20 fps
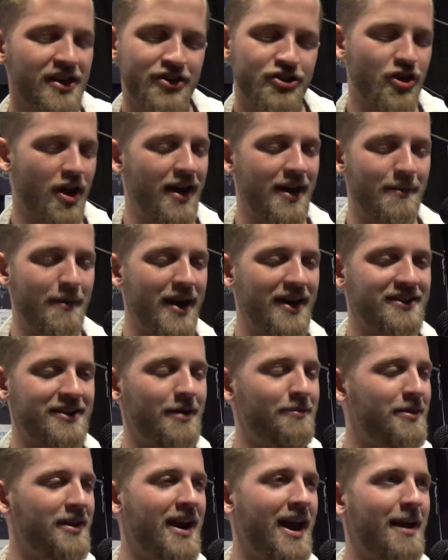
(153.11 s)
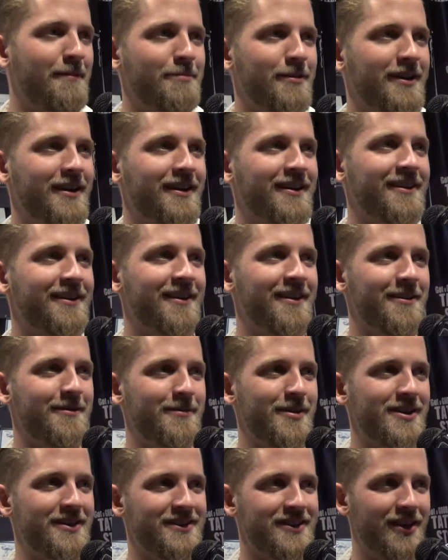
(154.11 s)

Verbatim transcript: trying to make something happen here, you know what I mean?